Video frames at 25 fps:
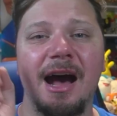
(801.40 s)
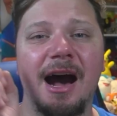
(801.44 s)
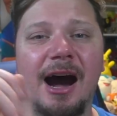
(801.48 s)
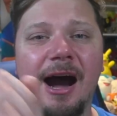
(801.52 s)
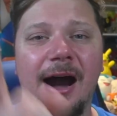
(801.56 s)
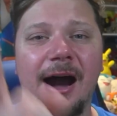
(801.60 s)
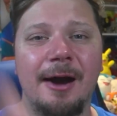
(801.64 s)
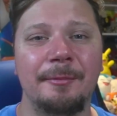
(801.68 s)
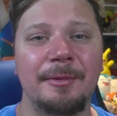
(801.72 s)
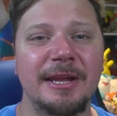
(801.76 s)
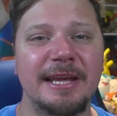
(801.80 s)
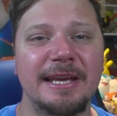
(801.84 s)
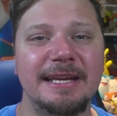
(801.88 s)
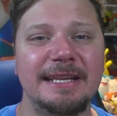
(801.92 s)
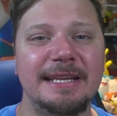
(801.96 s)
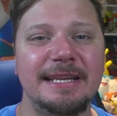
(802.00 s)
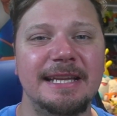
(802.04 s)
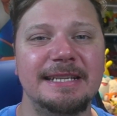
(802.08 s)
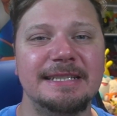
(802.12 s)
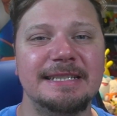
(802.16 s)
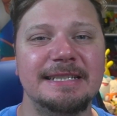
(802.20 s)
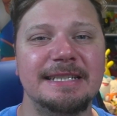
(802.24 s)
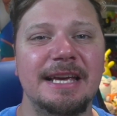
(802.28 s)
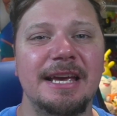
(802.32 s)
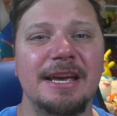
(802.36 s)
I'm gonna get
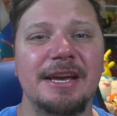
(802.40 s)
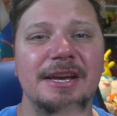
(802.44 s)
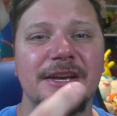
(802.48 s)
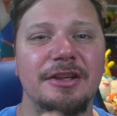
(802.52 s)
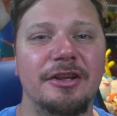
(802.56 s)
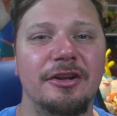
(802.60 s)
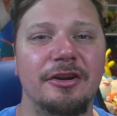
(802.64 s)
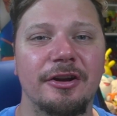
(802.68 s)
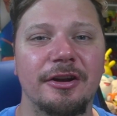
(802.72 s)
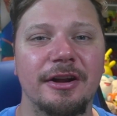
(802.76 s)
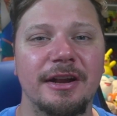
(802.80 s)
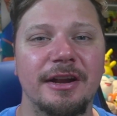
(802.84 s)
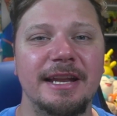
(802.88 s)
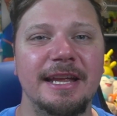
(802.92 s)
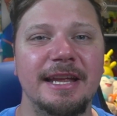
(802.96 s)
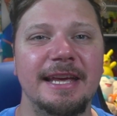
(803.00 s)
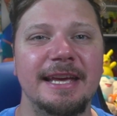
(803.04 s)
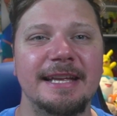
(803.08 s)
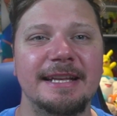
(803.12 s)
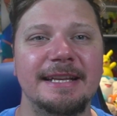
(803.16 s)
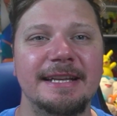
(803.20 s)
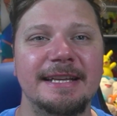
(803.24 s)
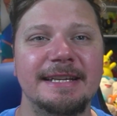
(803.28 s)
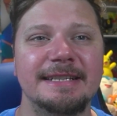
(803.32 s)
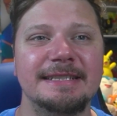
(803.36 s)
dizzy. You're gonna
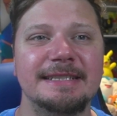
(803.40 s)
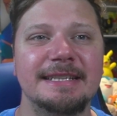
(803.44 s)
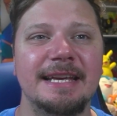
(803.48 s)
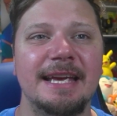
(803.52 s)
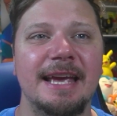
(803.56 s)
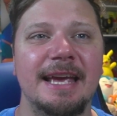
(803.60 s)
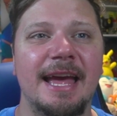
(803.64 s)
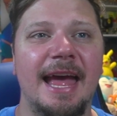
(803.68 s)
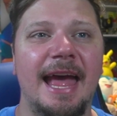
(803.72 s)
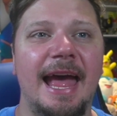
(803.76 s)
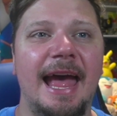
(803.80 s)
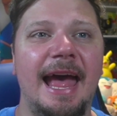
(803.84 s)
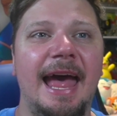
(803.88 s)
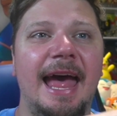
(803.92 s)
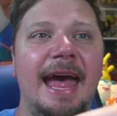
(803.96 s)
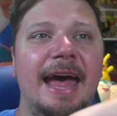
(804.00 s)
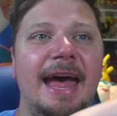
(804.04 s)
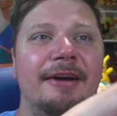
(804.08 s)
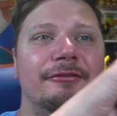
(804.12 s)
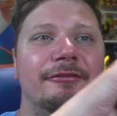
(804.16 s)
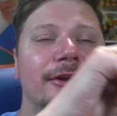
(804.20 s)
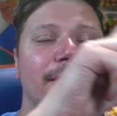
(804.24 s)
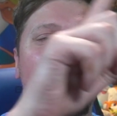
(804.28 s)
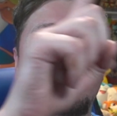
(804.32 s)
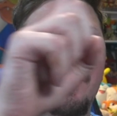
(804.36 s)
get dizzy.
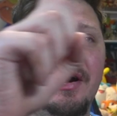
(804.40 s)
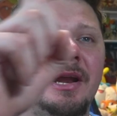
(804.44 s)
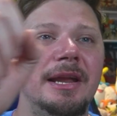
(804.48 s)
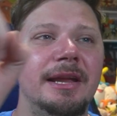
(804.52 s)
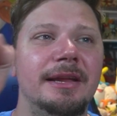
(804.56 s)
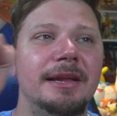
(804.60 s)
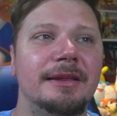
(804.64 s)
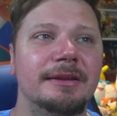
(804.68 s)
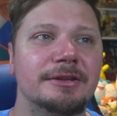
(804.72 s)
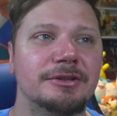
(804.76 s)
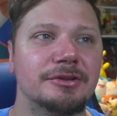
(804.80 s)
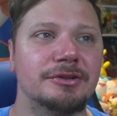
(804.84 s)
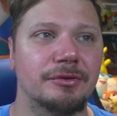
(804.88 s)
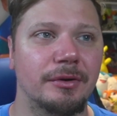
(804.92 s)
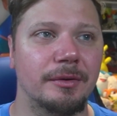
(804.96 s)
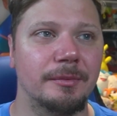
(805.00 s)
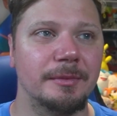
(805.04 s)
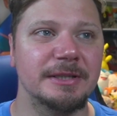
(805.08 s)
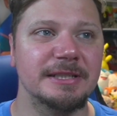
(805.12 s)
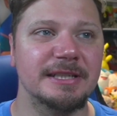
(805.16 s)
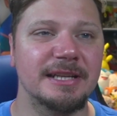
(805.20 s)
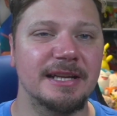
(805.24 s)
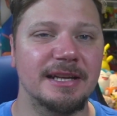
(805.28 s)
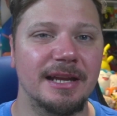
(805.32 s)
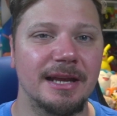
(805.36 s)
Everybody in this room
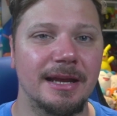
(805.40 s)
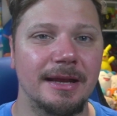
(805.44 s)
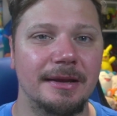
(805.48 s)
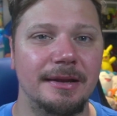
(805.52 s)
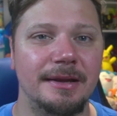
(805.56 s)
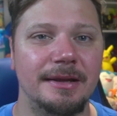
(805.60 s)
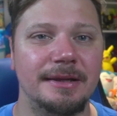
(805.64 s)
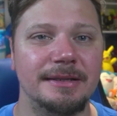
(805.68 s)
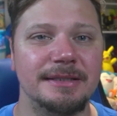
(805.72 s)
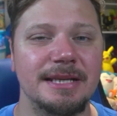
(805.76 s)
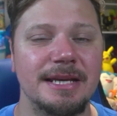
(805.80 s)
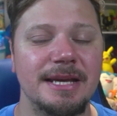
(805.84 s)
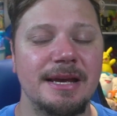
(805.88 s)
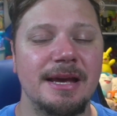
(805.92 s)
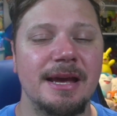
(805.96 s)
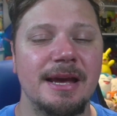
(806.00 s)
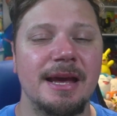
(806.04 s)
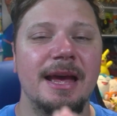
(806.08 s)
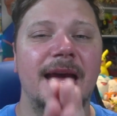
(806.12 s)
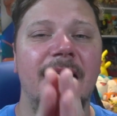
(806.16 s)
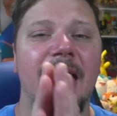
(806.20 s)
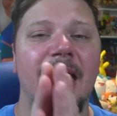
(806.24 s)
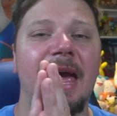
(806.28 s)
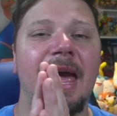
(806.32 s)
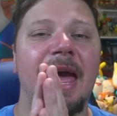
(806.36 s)
is gonna get dizzy.
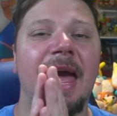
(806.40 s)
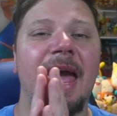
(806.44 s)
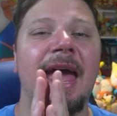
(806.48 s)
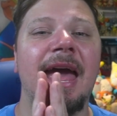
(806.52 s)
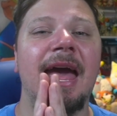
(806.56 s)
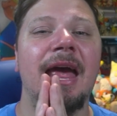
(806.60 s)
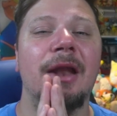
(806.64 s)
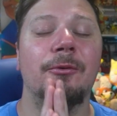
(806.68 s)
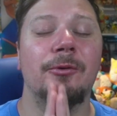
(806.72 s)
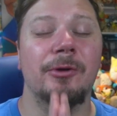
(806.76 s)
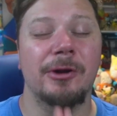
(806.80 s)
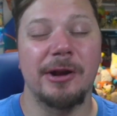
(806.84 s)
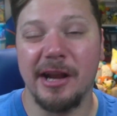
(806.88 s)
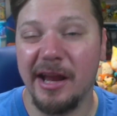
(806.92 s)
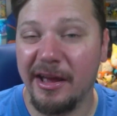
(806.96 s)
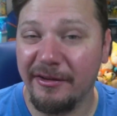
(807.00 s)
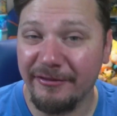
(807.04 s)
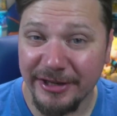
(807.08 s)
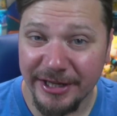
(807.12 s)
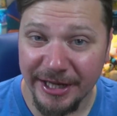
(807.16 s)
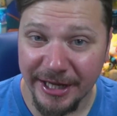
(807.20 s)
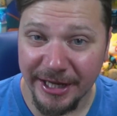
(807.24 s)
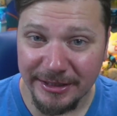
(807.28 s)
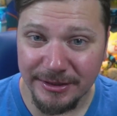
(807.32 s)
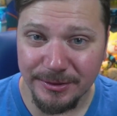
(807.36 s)
And we're gonna have
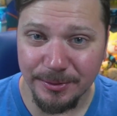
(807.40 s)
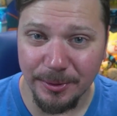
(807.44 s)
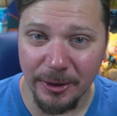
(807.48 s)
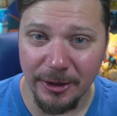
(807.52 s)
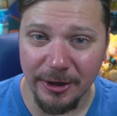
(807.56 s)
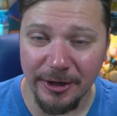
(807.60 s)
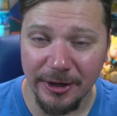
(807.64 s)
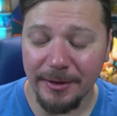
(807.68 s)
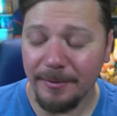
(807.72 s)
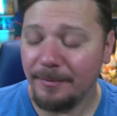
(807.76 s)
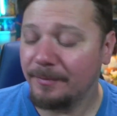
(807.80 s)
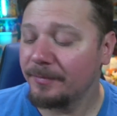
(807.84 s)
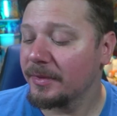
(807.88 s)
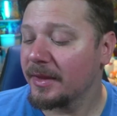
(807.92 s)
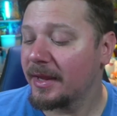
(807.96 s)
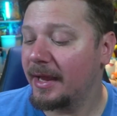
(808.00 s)
a dance party.